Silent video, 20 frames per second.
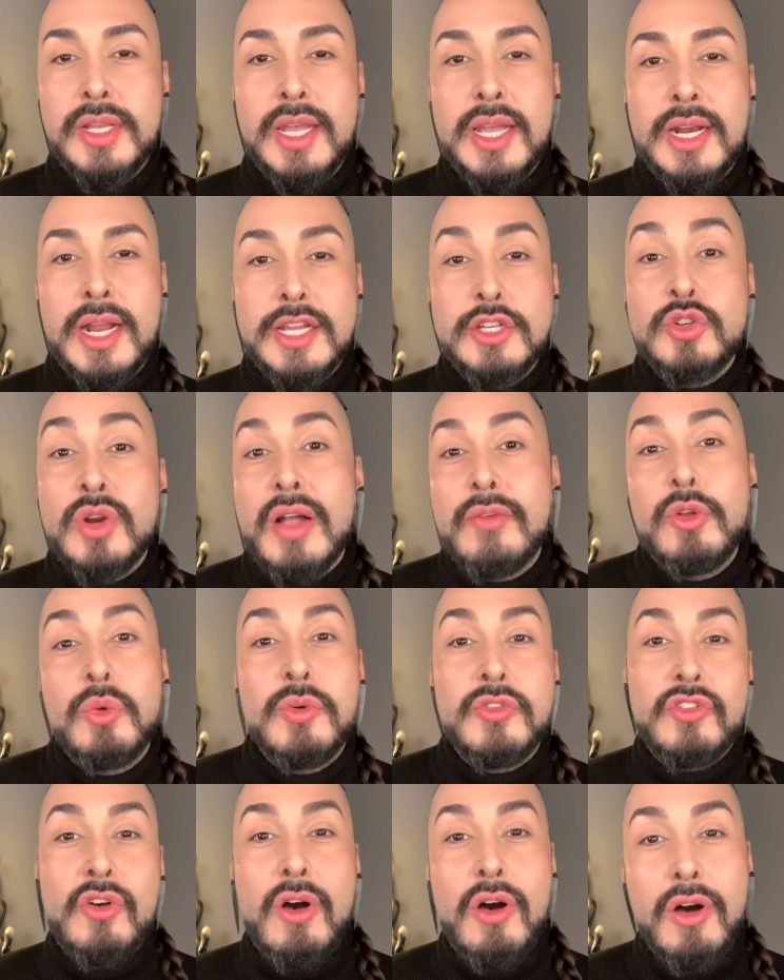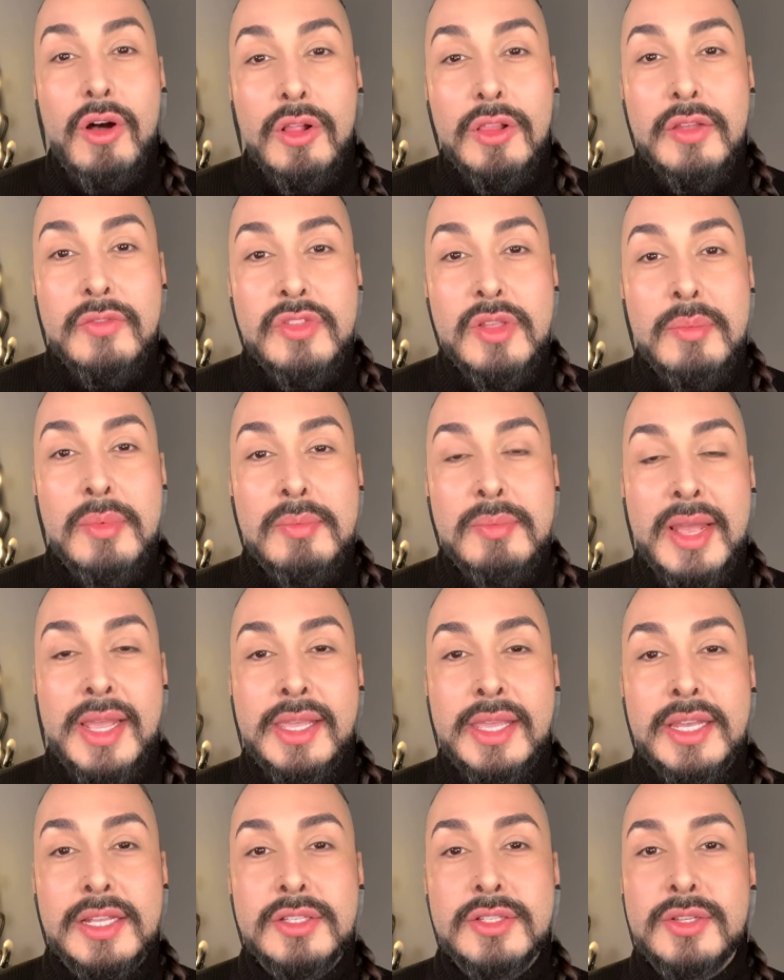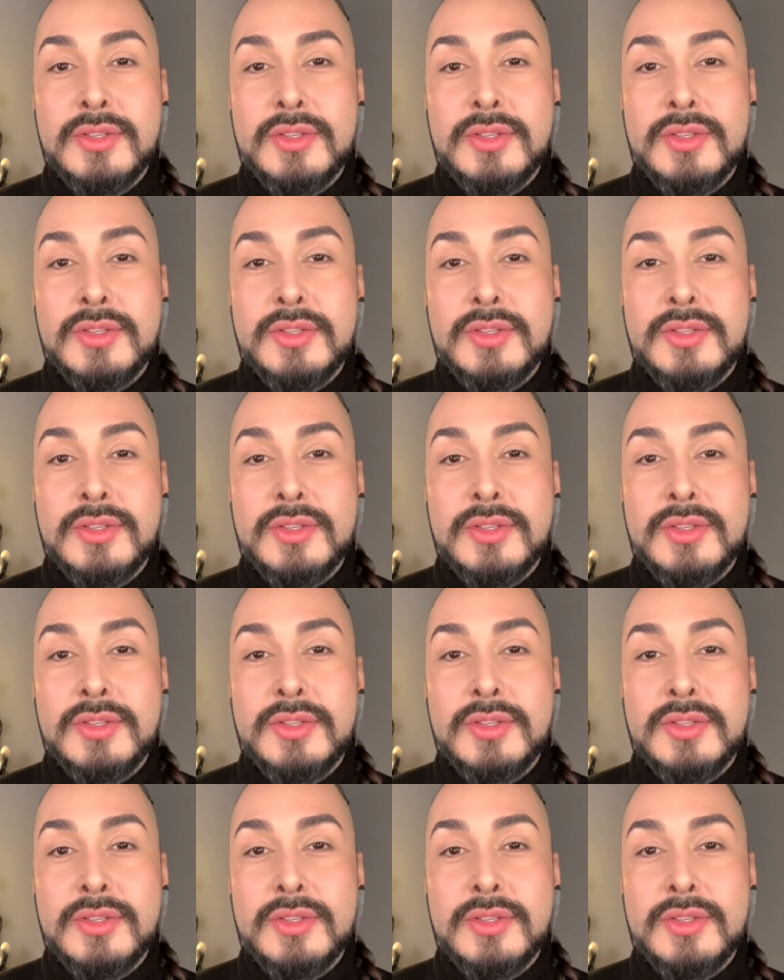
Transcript: and I travel with all of them in my kit.